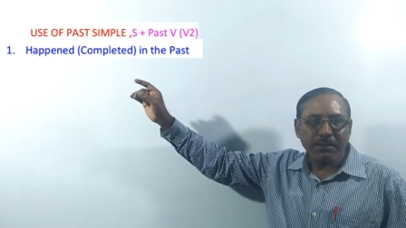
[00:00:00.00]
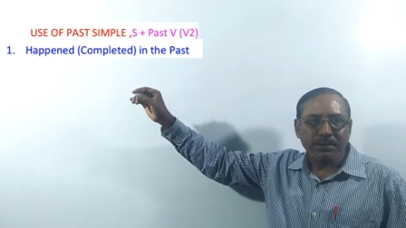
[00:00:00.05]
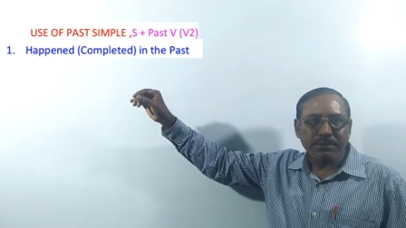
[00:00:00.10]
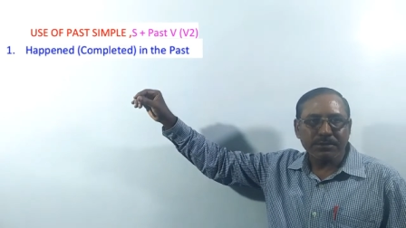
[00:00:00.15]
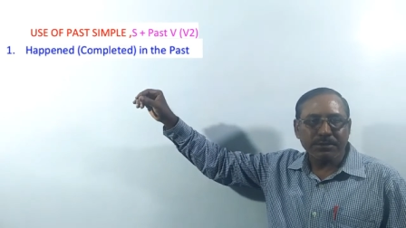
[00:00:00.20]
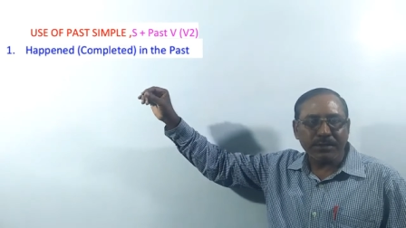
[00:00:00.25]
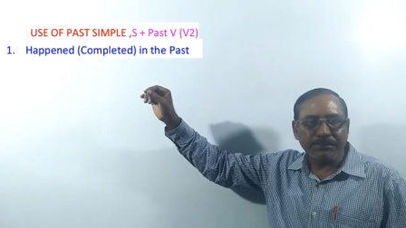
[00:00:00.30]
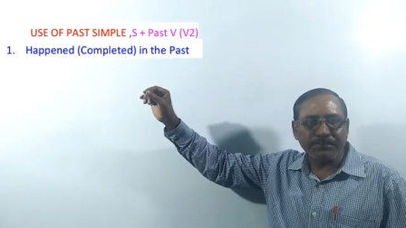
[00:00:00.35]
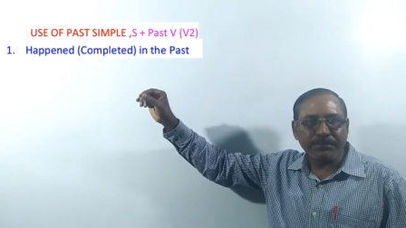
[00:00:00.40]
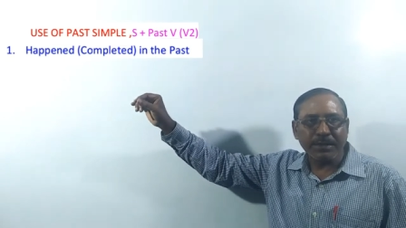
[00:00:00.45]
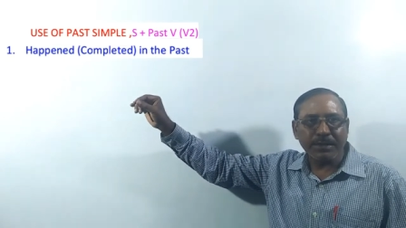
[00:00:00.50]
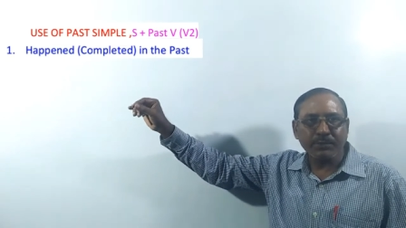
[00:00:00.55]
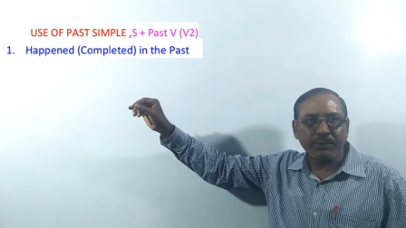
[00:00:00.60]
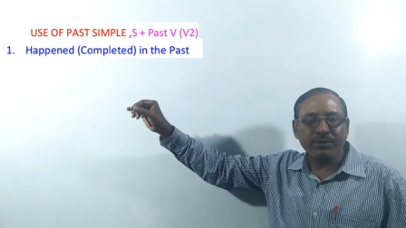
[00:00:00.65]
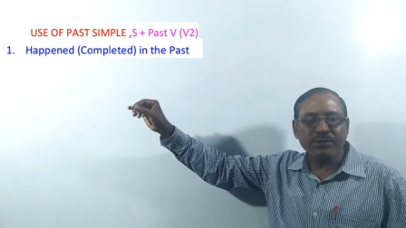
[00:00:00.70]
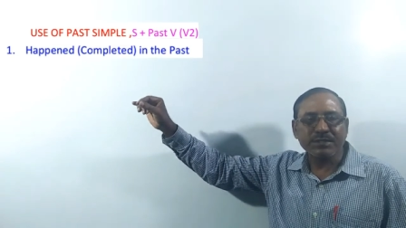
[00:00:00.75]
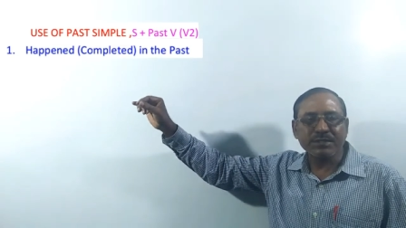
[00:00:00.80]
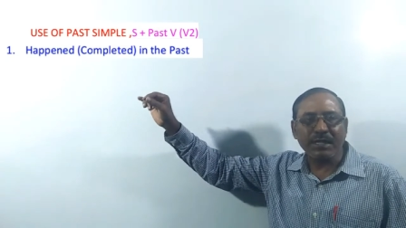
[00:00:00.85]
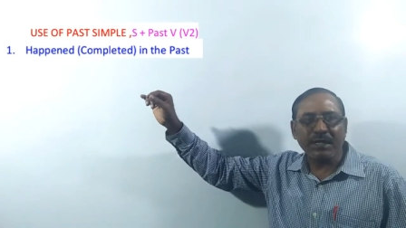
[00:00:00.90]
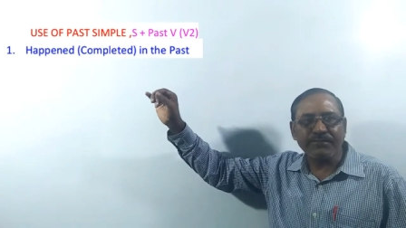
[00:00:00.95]
Something
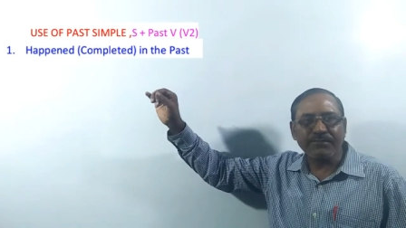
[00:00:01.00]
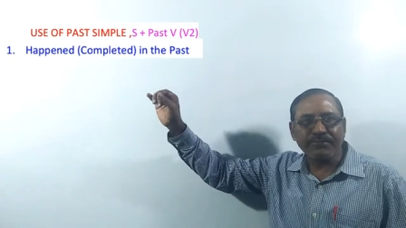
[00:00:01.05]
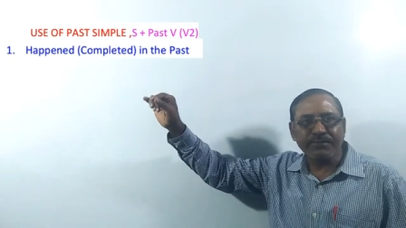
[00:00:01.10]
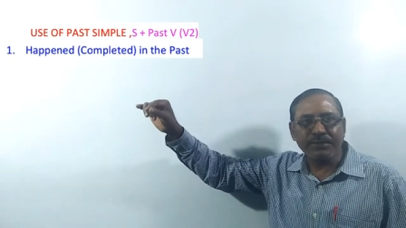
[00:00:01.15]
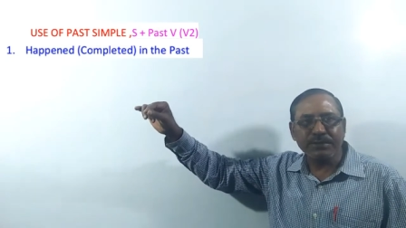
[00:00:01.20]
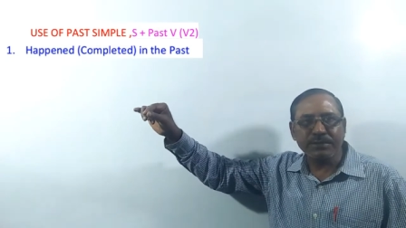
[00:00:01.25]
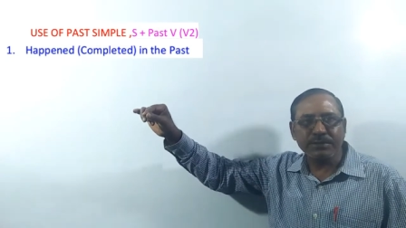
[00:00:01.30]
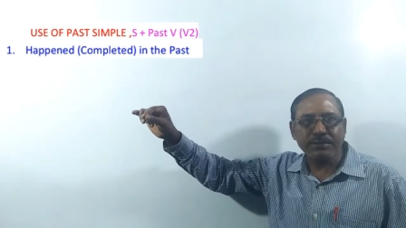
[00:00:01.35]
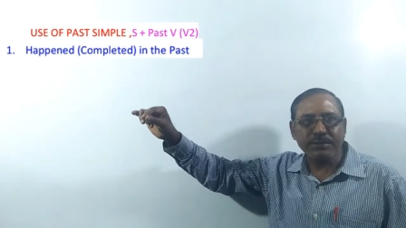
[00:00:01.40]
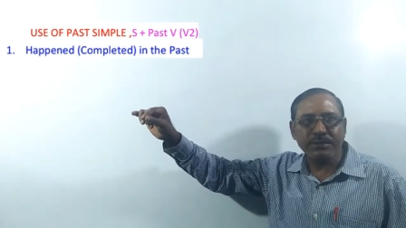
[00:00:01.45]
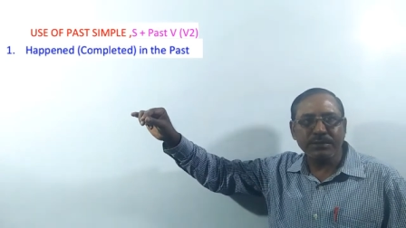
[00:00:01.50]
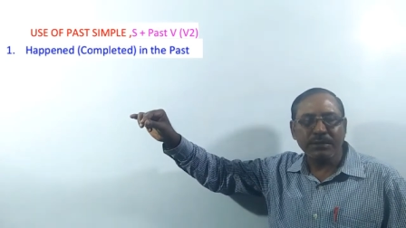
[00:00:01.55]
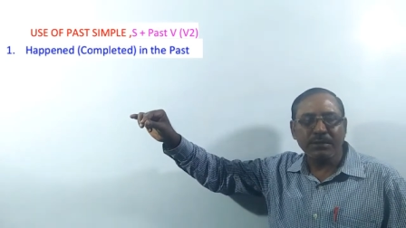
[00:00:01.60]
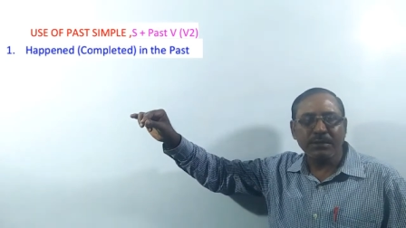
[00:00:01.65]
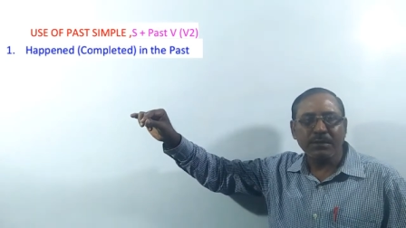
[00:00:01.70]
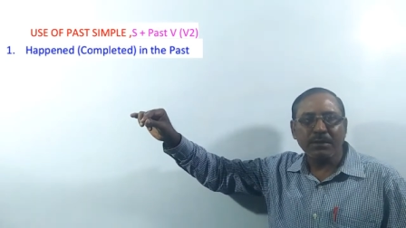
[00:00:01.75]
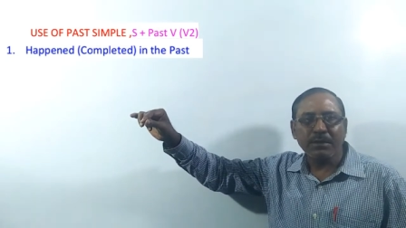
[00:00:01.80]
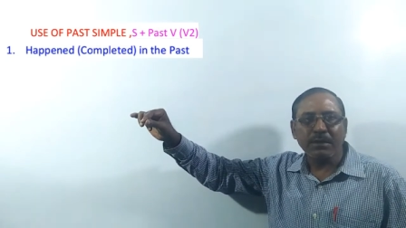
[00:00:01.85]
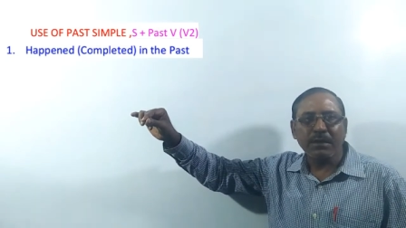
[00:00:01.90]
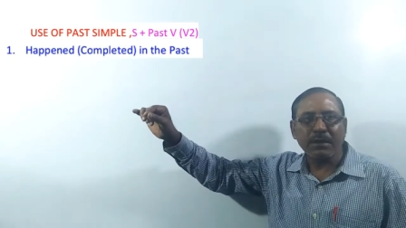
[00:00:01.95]
which happened
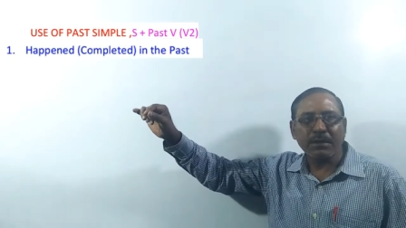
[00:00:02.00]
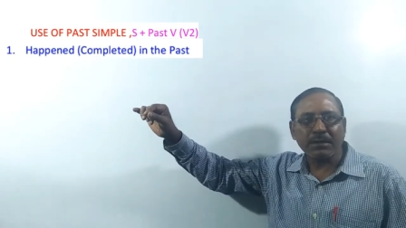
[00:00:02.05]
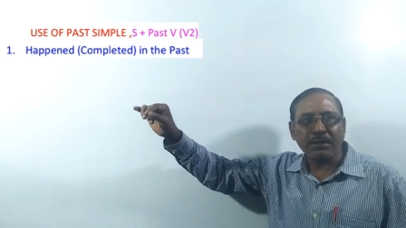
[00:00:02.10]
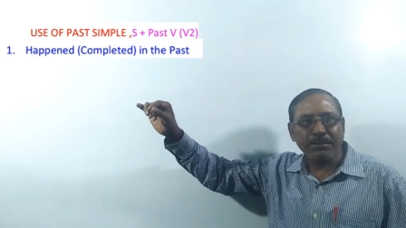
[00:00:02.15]
or